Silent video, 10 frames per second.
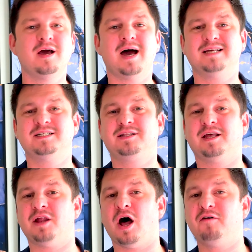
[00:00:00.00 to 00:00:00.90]
as it
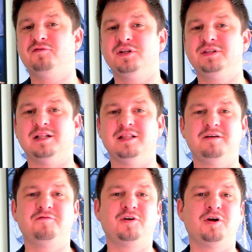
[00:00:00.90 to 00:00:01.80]
can often
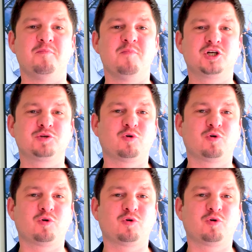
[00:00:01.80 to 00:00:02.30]
deliver a much